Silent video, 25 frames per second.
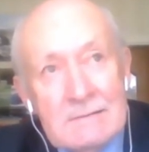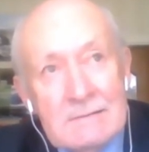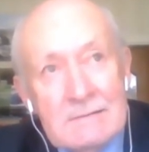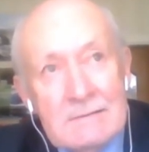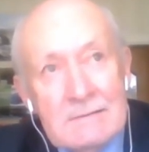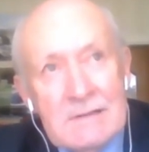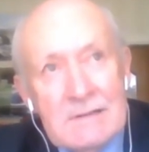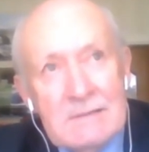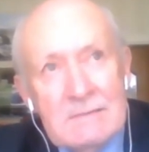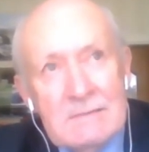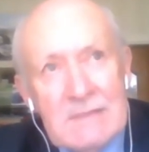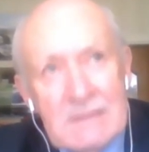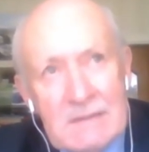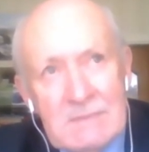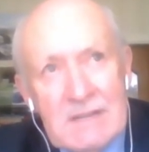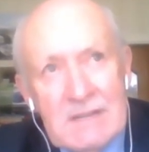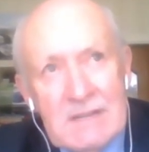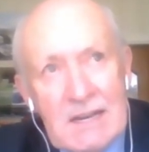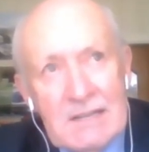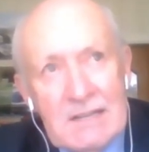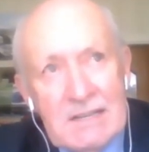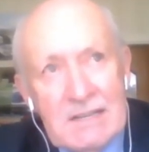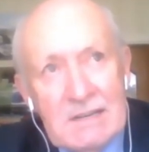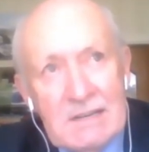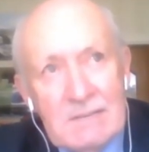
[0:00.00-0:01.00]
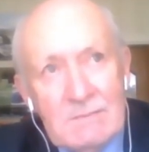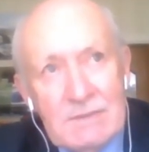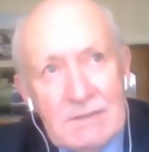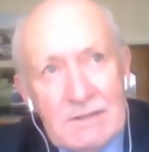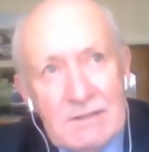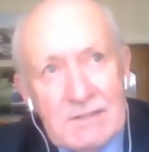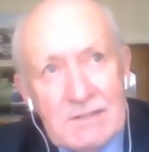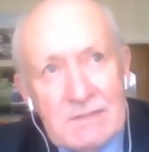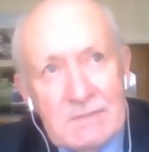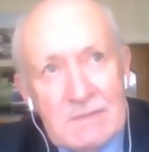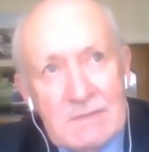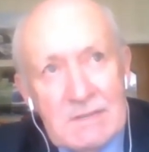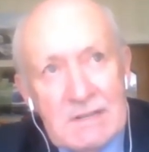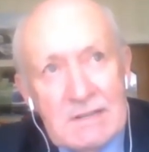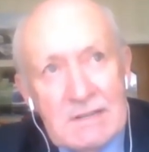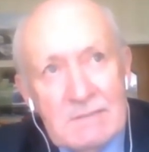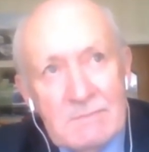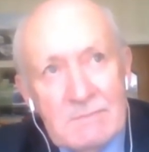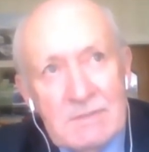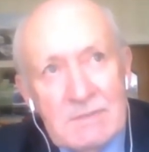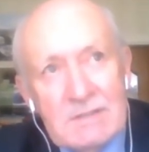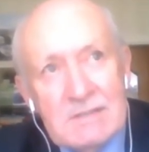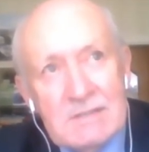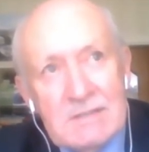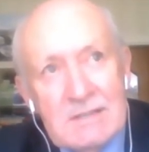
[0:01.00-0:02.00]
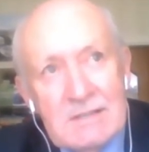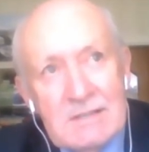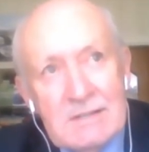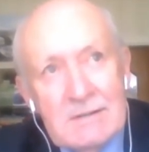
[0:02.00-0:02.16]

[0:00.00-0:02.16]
well, maybe 18 plus a bit, but